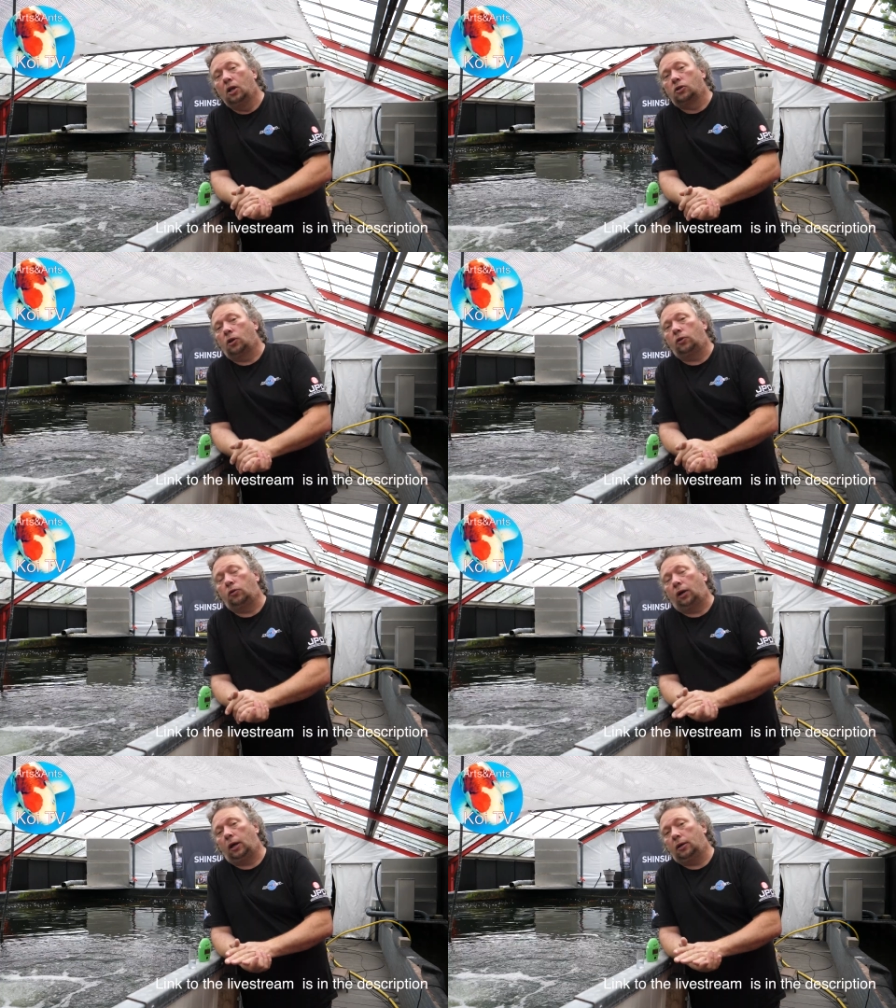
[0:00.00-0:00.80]
so
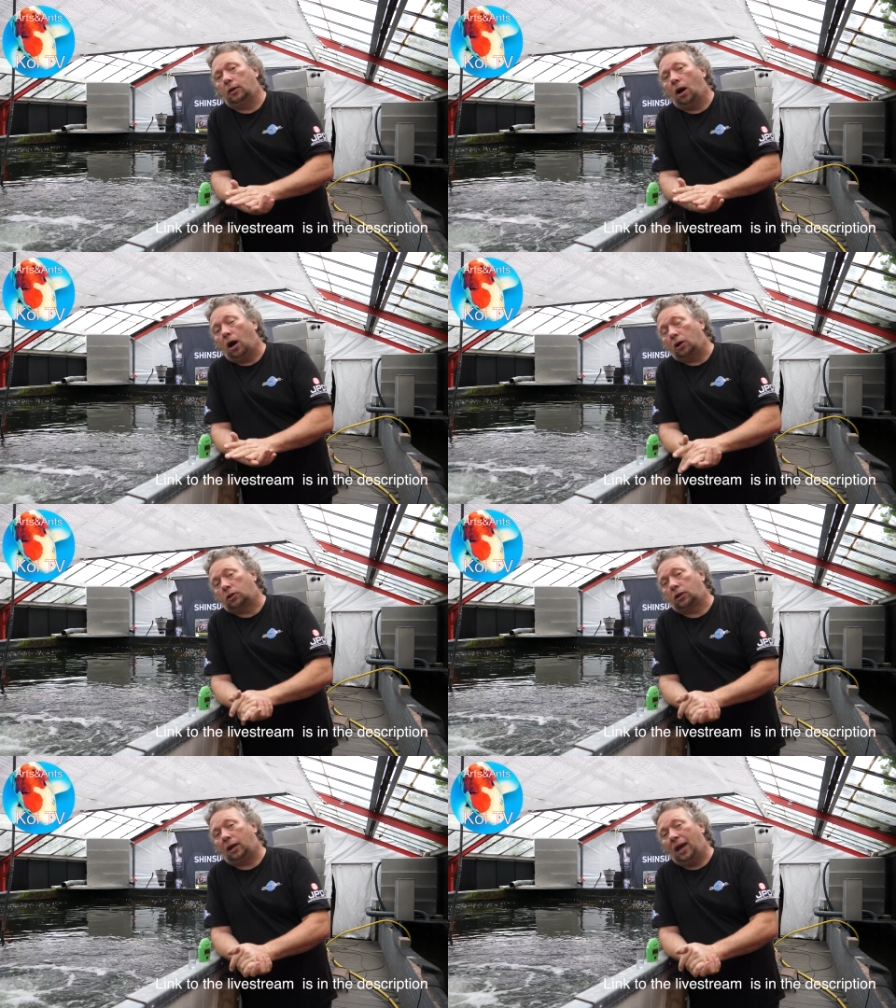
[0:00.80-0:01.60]
you can
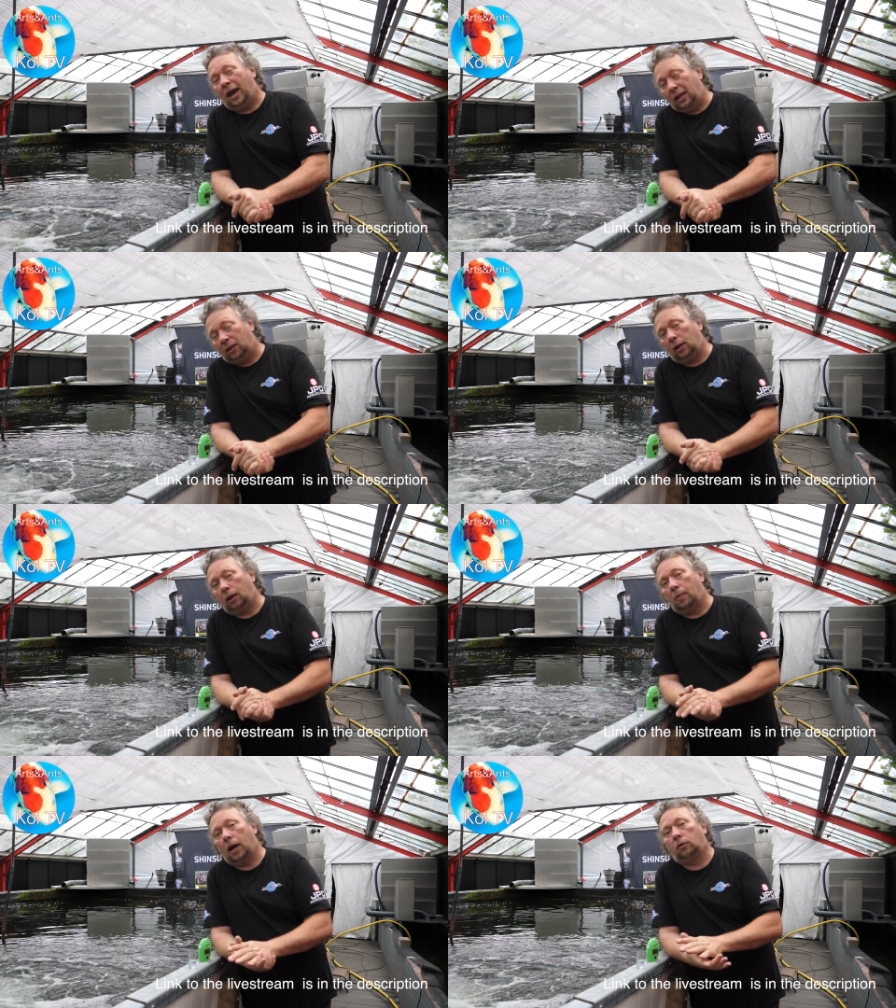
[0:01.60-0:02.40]
ask
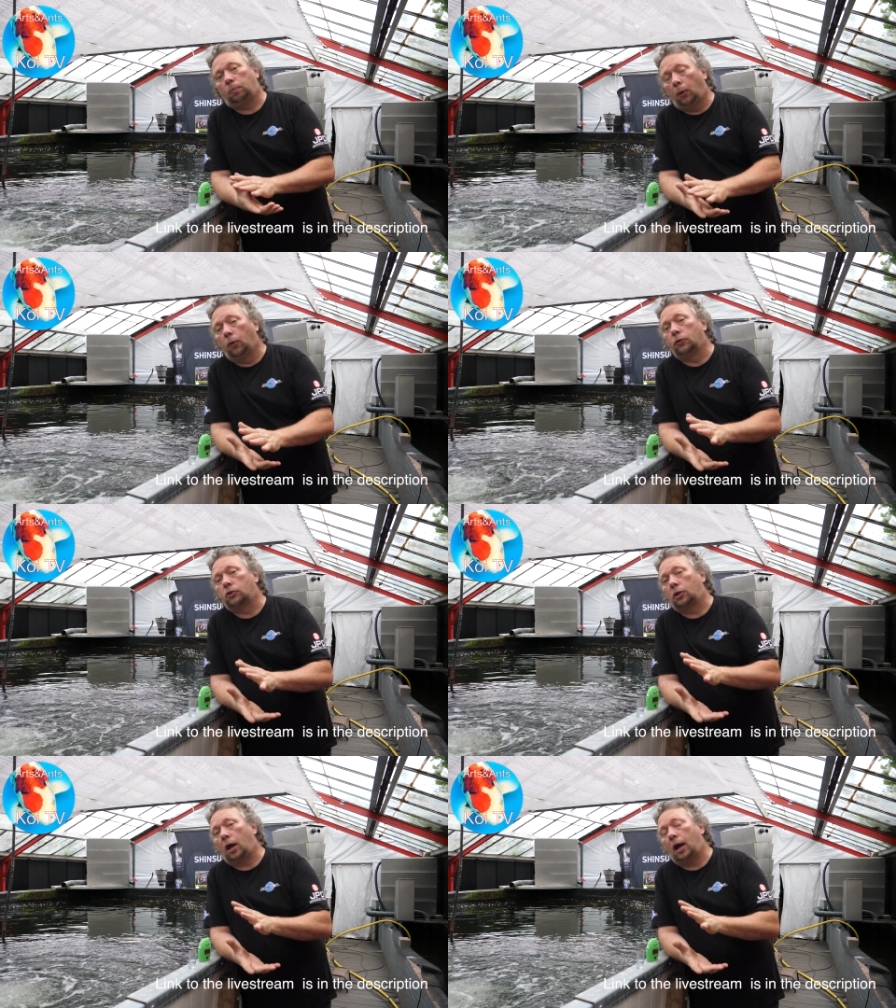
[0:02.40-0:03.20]
anything about
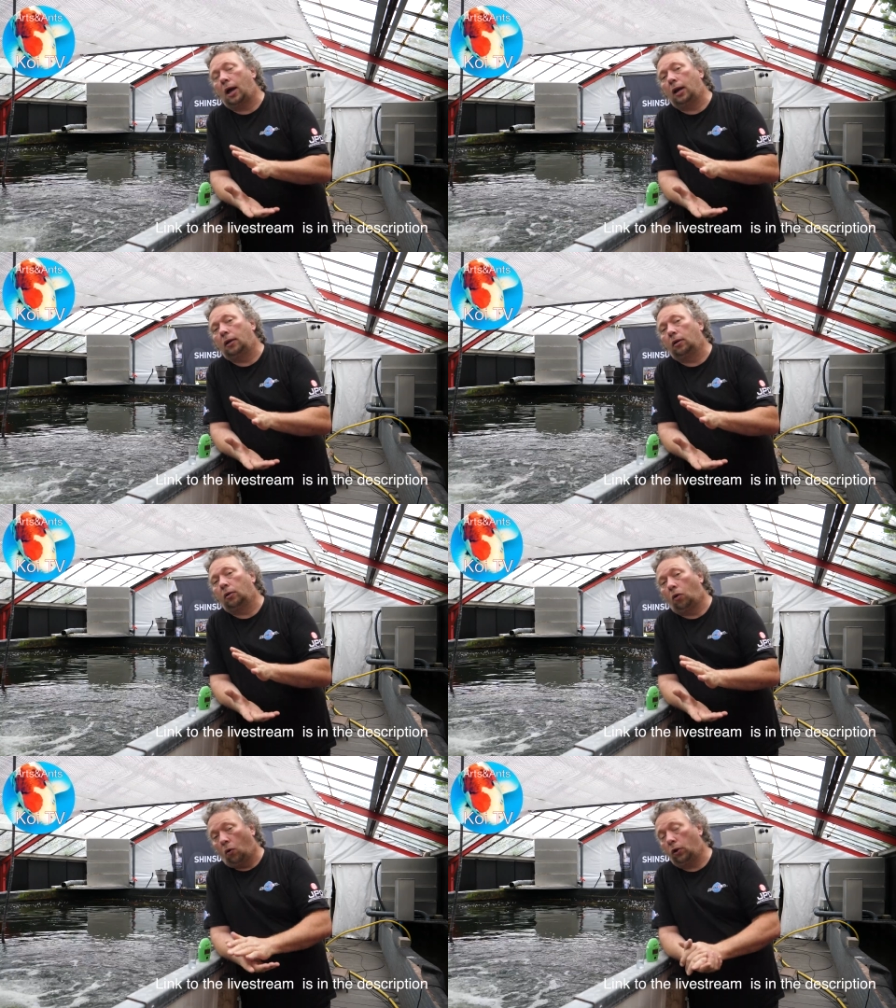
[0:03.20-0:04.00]
ponds and
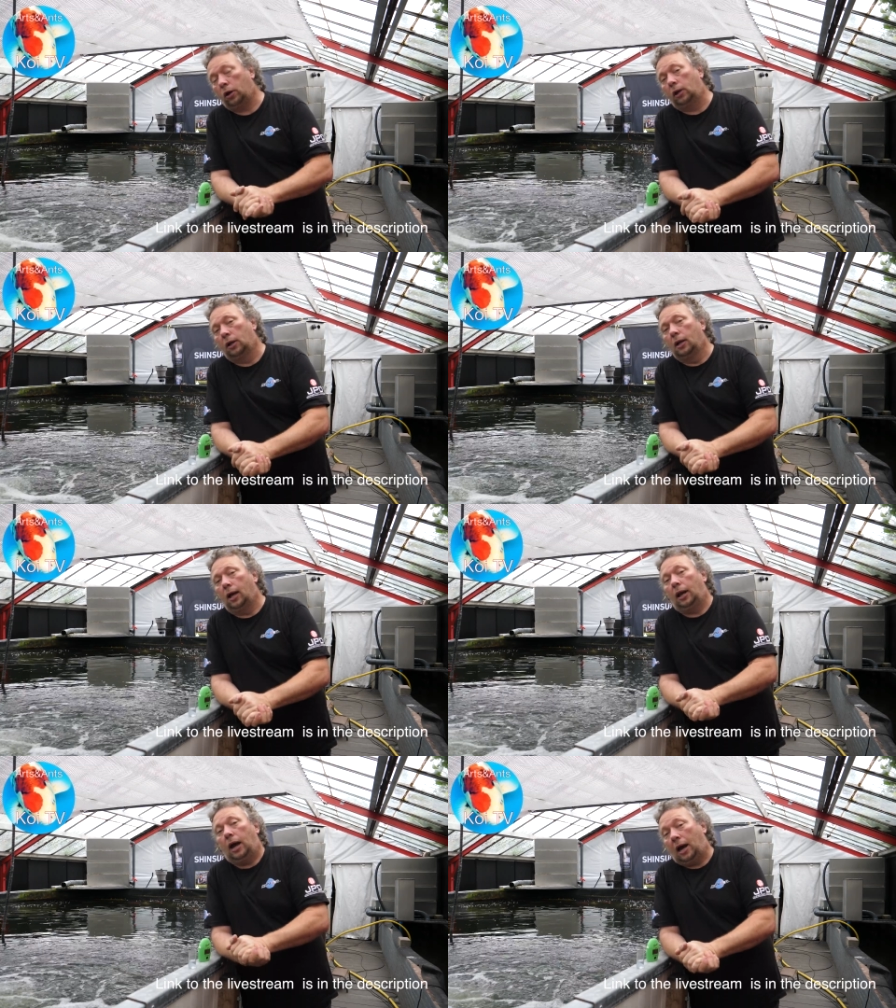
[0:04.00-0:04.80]
koi,
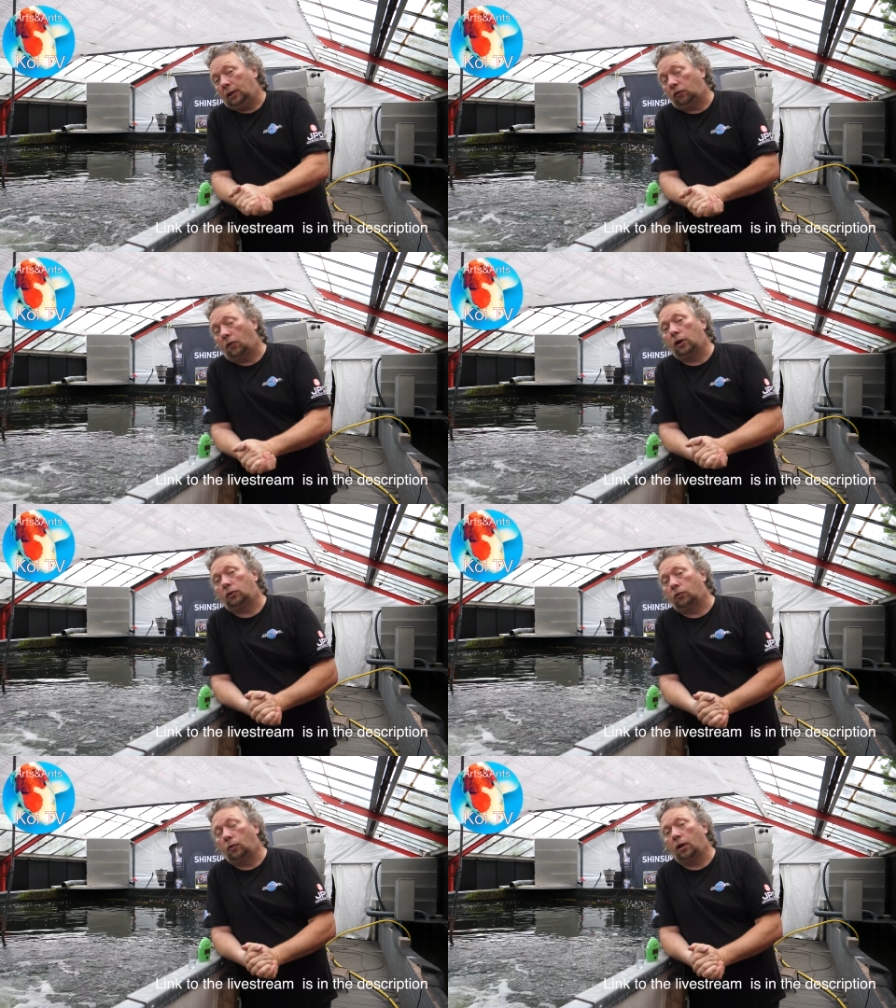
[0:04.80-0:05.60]
and I try
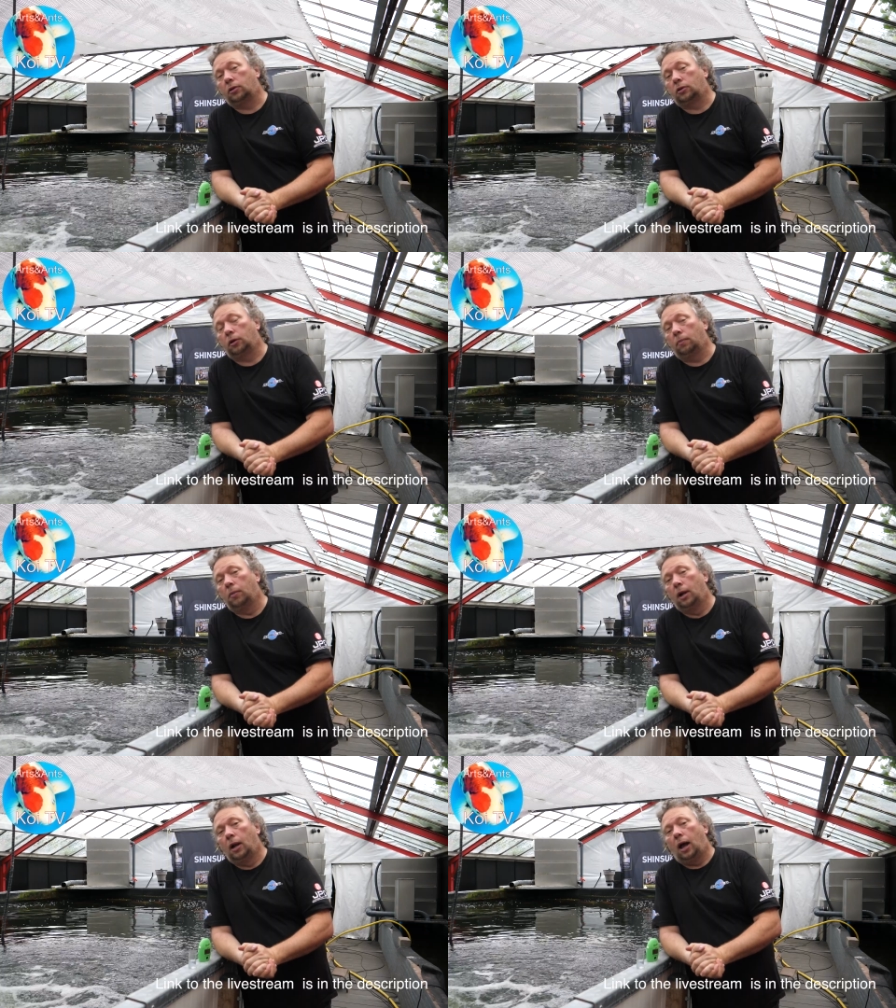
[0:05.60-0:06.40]
to answer them.